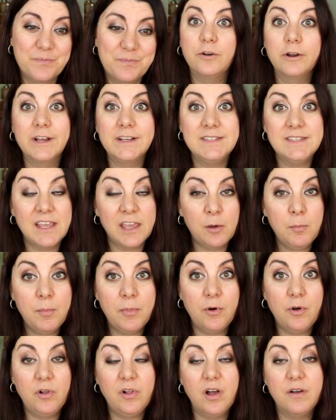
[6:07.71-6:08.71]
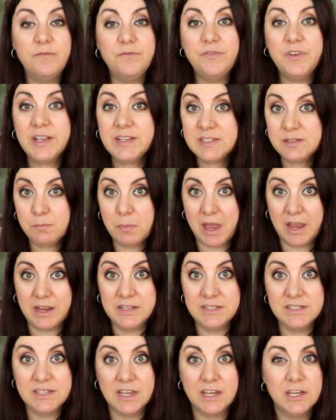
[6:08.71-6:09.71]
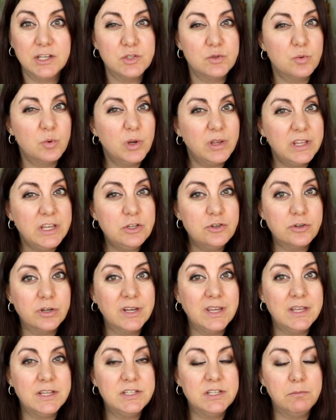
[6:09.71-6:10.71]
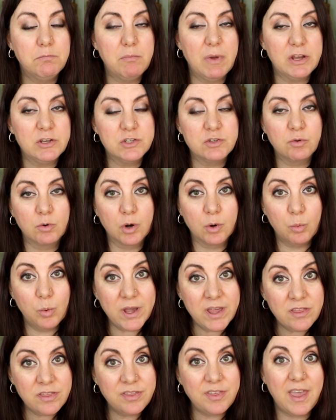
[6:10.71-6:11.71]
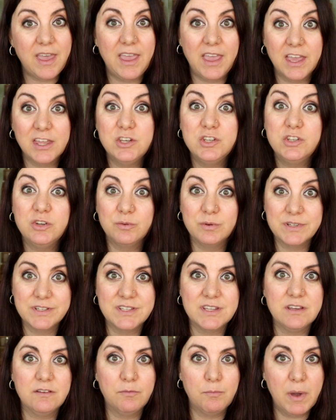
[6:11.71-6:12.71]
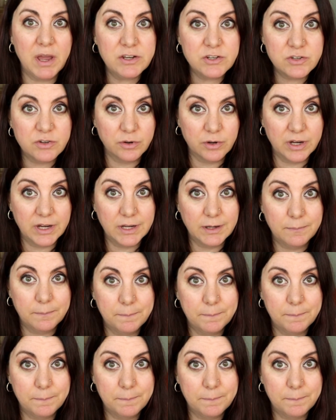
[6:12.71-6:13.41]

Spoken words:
For example, a fixed mindset is really tricky to mentor with and to receive mentoring.